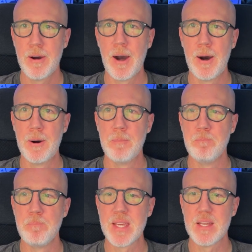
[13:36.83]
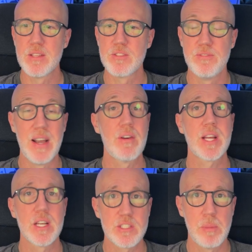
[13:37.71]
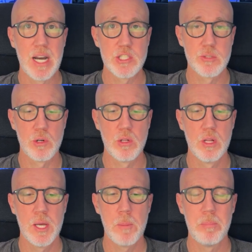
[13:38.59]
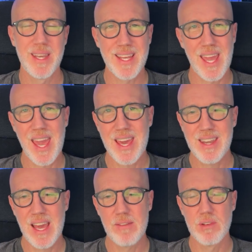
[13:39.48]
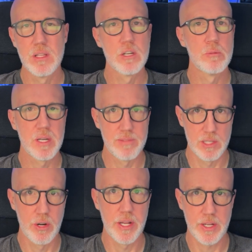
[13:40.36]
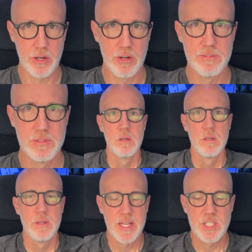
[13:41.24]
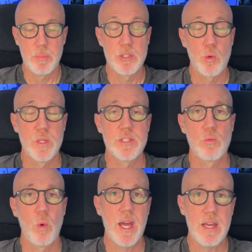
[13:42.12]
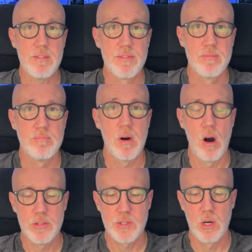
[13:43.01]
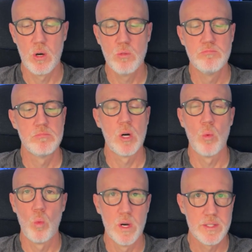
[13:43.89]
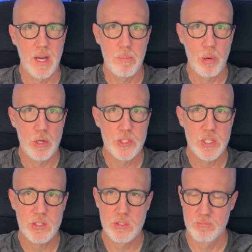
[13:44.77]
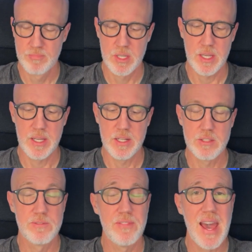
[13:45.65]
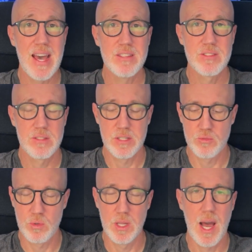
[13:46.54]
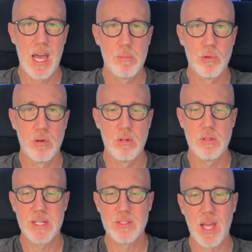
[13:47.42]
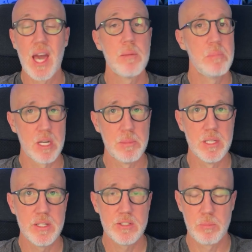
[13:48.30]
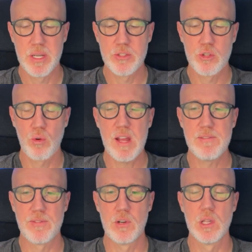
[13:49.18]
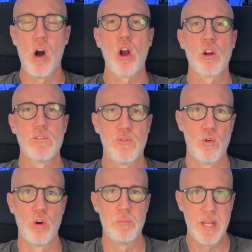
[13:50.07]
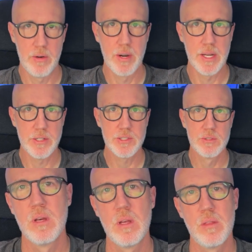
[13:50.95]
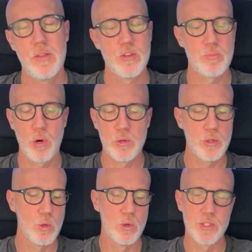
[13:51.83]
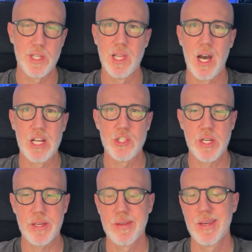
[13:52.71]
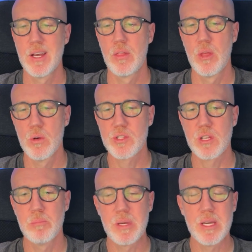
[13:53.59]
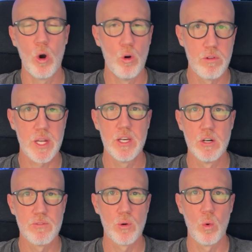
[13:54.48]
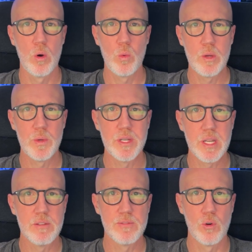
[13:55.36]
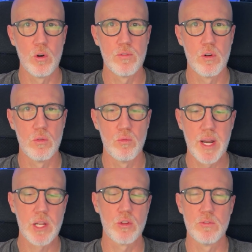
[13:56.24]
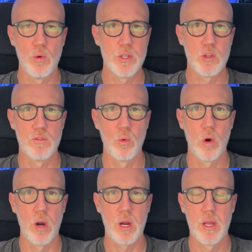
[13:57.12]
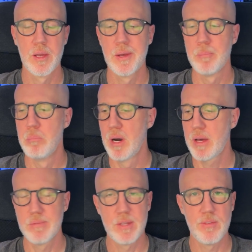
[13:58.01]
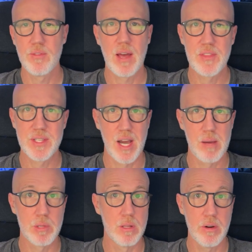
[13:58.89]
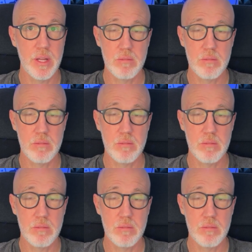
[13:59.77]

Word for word: Um, it's very customizable, but it can have a little bit of a learning curve. Next up is Twisted Wave. Also, one time purchase. It's fast, it's reliable, it's kind of minimalist, but it's great for longer form narrators. Then there's Pro Tools and Logic. Those can be overkill for what we would need it for for a regular voiceover work, but if you've got the time to learn it